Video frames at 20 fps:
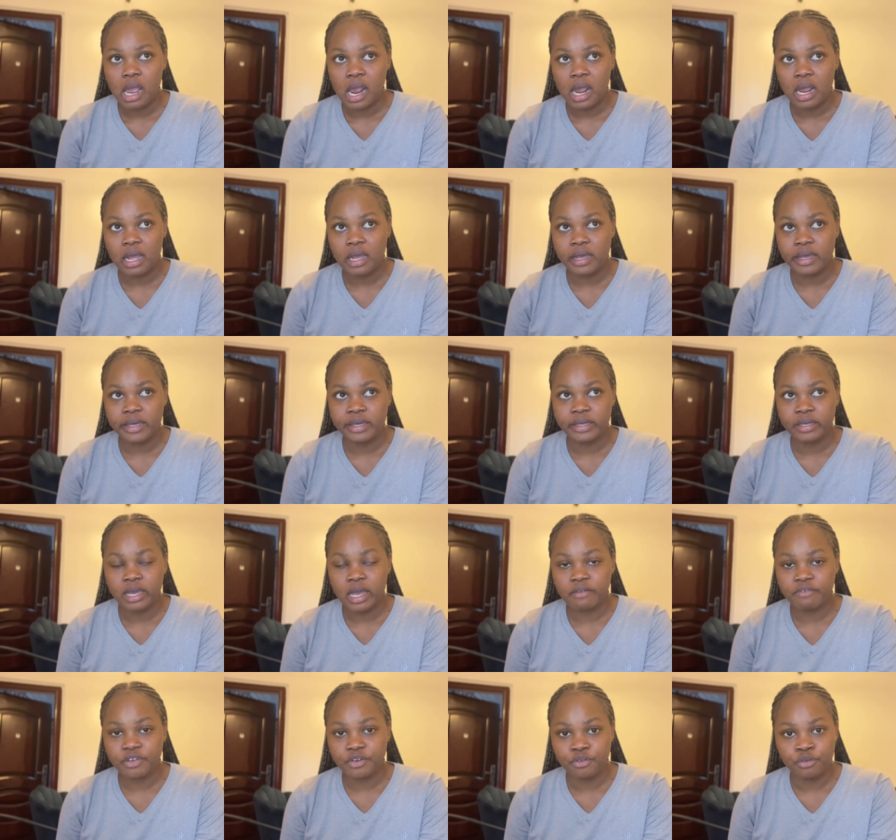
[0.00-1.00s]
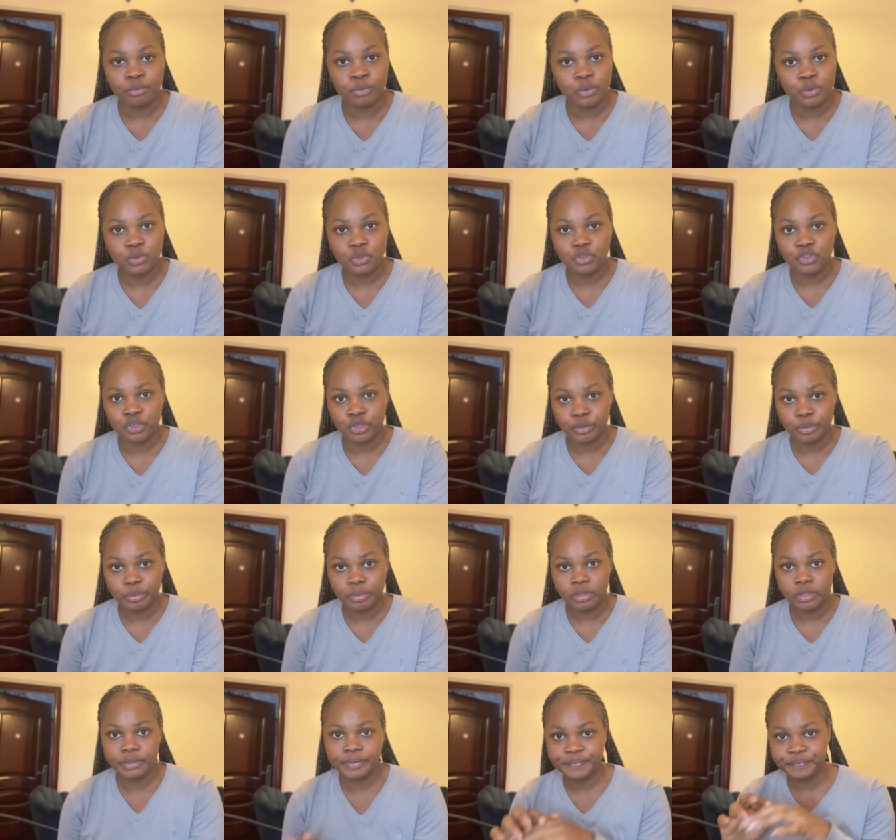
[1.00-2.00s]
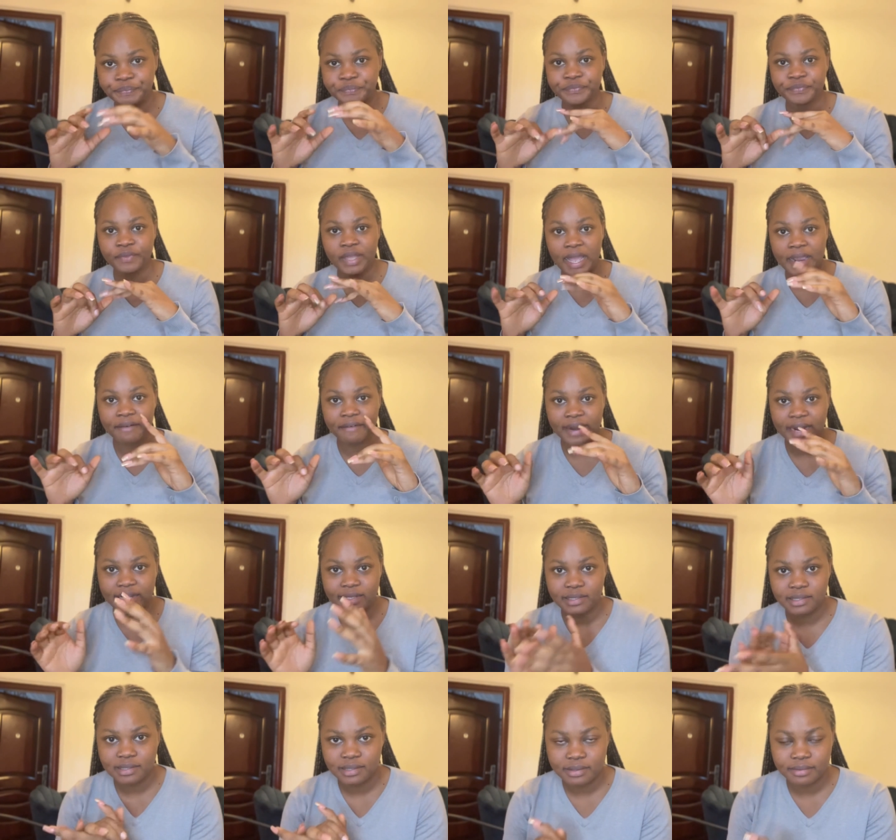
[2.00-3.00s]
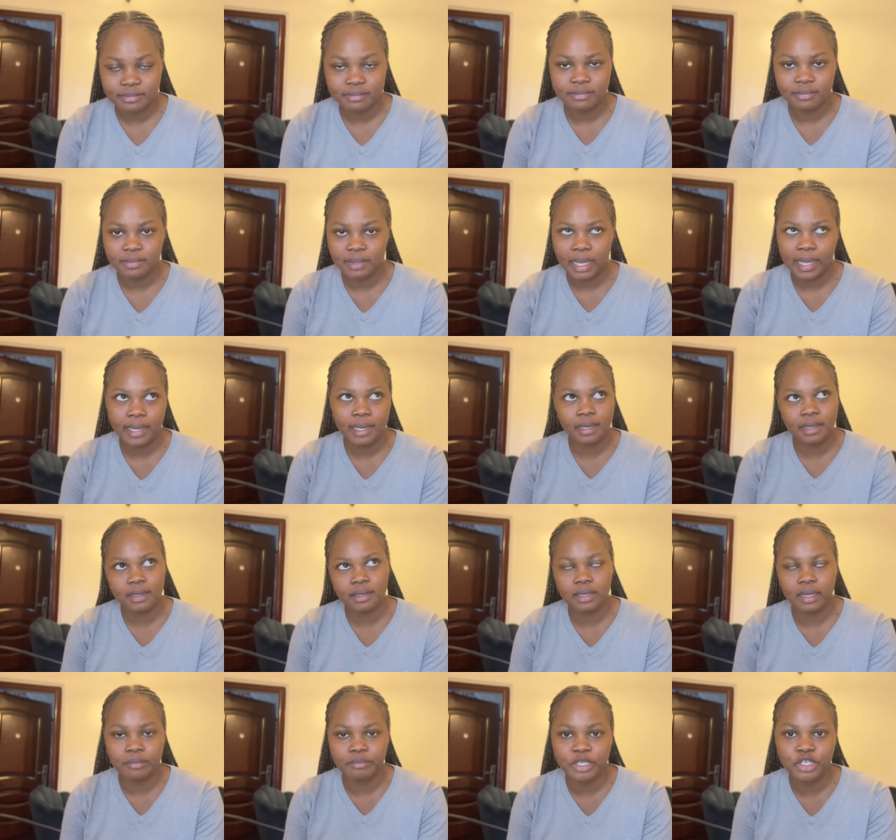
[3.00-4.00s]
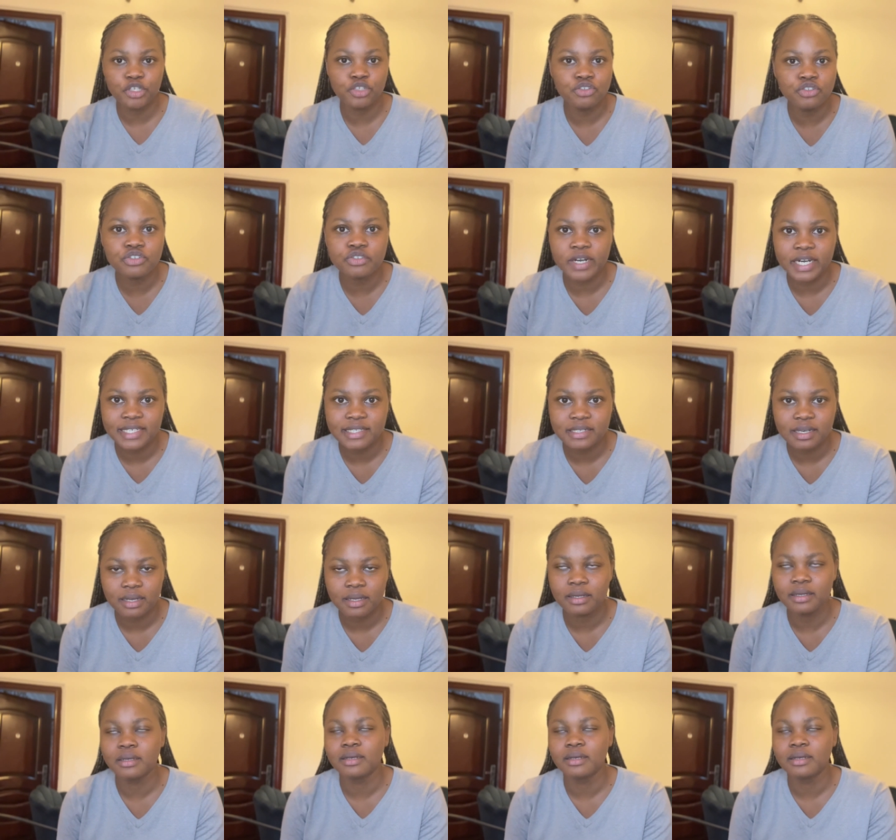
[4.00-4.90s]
I have a remote job. I write, like, I'm a news writer.